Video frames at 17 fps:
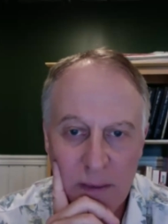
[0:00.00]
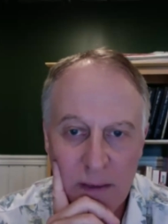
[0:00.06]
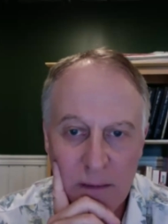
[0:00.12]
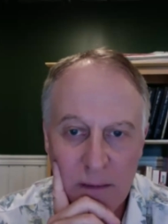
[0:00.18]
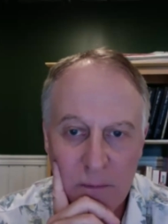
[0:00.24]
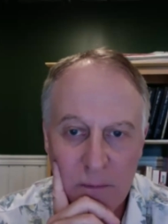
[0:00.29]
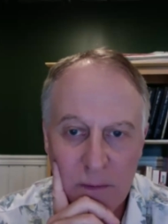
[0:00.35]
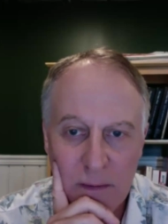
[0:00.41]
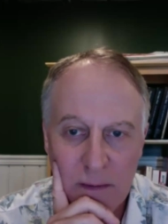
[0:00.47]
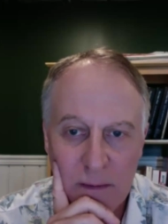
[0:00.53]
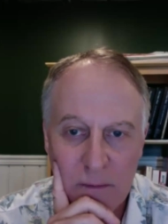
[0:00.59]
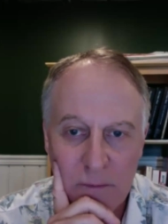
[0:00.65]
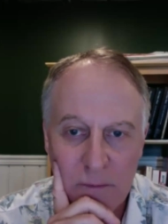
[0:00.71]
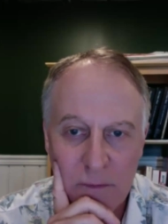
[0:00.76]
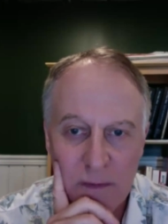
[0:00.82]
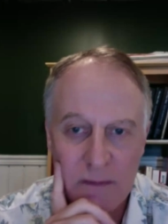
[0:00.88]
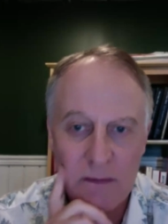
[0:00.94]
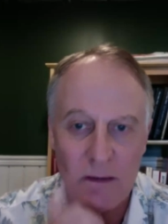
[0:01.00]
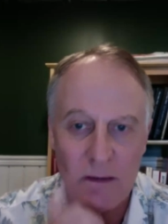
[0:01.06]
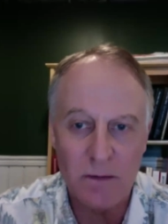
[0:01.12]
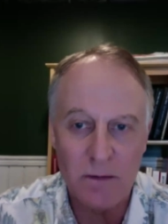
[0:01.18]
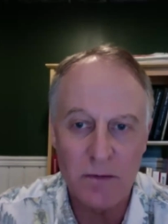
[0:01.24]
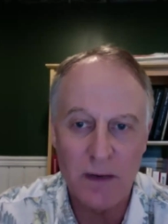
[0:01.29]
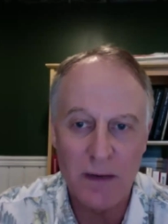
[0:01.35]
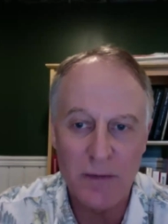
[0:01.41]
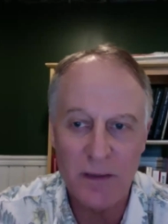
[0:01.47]
How do we convince our
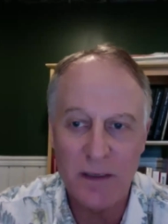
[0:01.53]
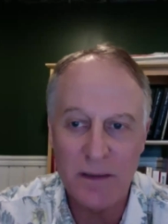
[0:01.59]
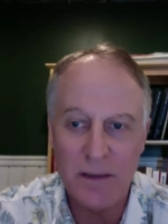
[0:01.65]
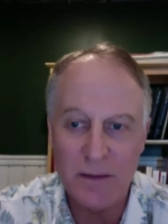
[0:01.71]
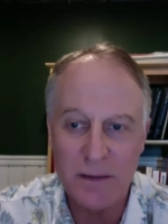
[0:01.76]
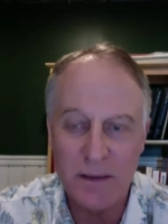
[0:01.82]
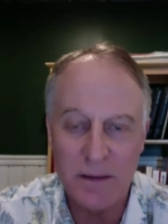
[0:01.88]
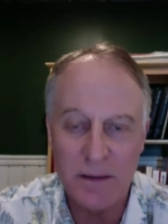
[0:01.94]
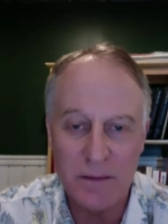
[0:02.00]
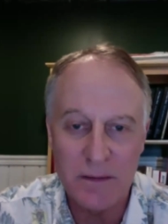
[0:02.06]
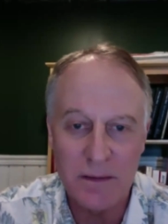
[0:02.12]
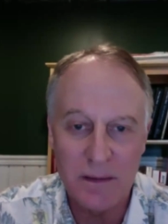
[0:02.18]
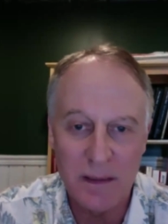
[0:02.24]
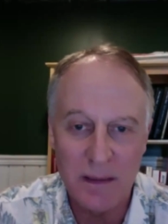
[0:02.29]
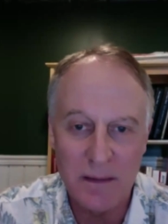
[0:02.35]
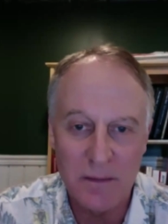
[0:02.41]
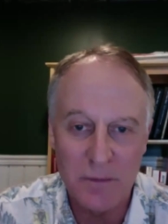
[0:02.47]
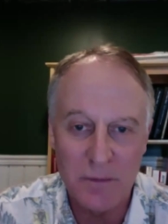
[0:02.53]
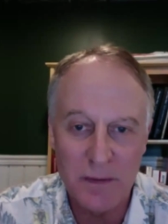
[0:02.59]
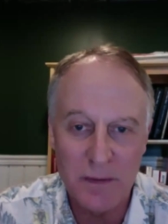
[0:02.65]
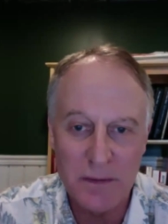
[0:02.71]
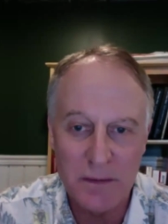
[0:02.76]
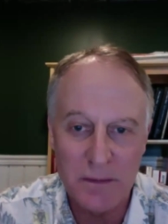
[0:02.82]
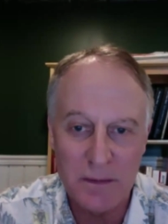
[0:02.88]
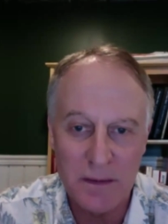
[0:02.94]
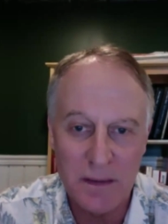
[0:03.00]
traffic engineers and elected
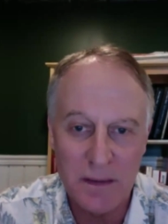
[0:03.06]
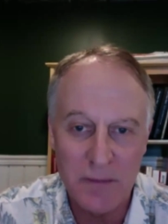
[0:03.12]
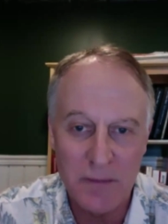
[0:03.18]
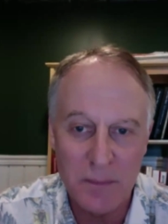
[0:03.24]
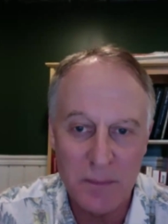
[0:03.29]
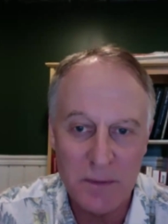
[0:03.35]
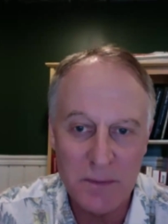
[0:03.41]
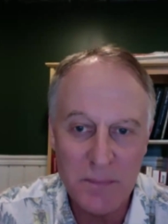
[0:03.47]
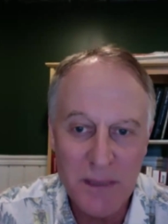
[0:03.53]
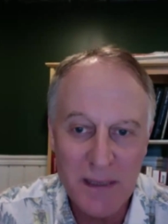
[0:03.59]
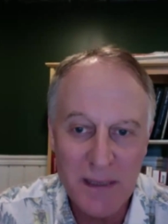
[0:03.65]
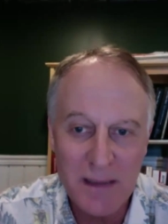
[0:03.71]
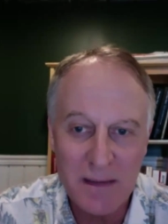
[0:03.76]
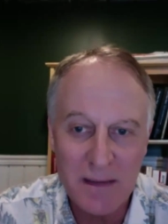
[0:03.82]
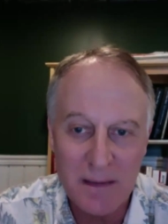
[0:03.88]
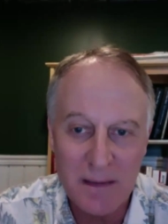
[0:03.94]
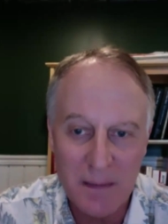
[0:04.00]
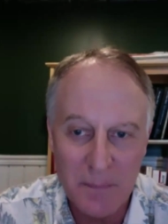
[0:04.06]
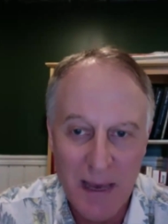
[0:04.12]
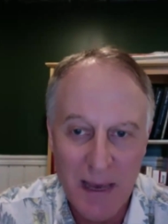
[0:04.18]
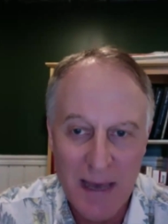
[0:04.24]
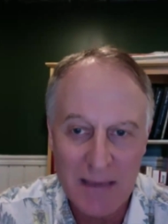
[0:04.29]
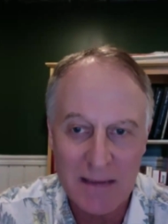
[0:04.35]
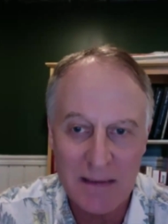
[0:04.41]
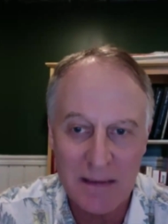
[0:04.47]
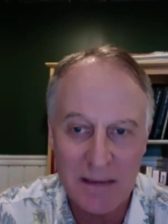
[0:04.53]
officials to give up speed and
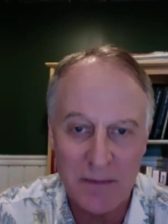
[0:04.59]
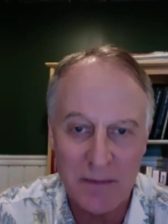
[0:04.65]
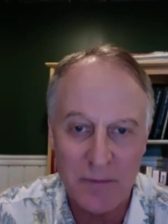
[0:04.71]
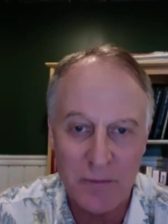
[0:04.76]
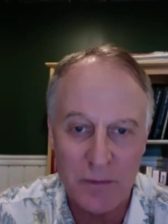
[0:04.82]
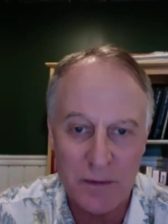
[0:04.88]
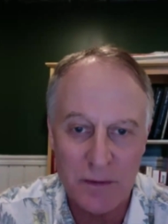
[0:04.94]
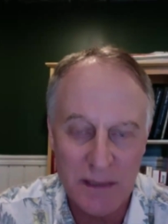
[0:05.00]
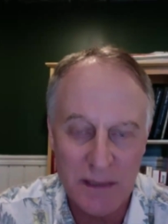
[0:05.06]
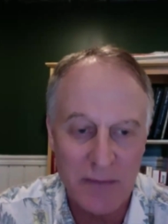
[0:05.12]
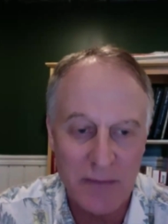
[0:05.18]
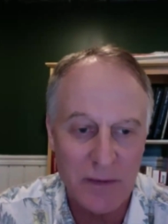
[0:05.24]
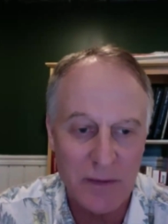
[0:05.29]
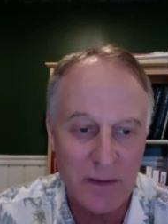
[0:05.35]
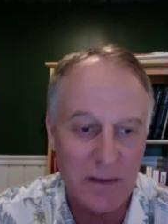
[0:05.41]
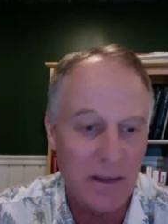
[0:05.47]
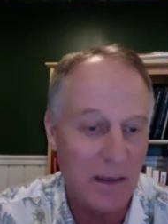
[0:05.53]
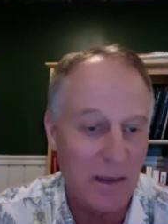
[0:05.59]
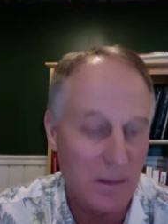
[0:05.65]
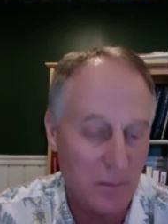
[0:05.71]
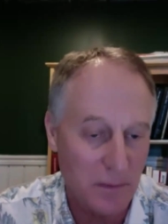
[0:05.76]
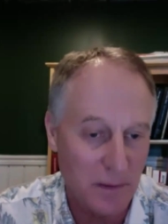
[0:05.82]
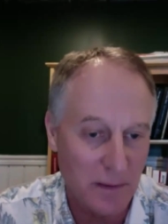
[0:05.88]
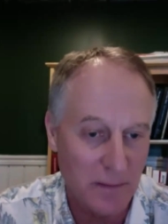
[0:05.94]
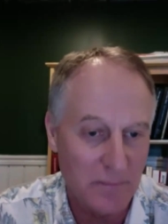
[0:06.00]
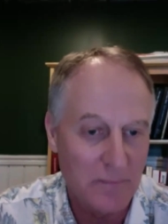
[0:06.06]
capacity for safety and
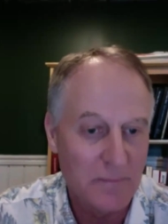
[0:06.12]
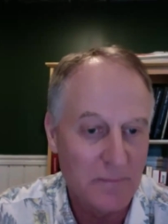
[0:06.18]
equity?